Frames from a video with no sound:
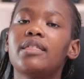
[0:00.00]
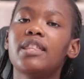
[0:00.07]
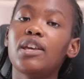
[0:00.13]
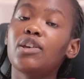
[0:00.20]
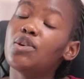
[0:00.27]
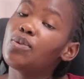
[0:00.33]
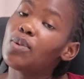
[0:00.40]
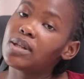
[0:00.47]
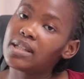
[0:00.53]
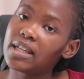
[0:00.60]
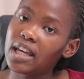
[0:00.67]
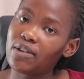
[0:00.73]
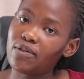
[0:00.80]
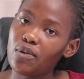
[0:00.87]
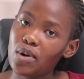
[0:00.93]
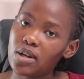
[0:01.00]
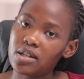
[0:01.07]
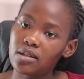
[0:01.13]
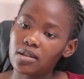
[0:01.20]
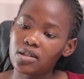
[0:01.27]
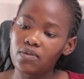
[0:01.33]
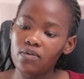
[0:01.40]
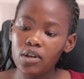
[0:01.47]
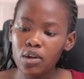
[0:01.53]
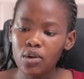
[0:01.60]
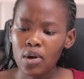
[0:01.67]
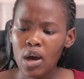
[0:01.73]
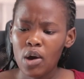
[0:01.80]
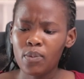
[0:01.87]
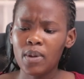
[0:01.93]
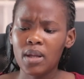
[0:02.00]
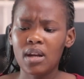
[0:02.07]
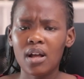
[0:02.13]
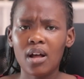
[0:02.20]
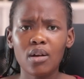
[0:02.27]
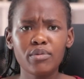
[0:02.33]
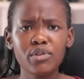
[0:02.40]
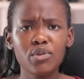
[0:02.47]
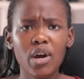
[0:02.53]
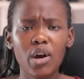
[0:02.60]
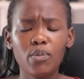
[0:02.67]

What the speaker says: thank you once again for watching this video. I hope that it helped you.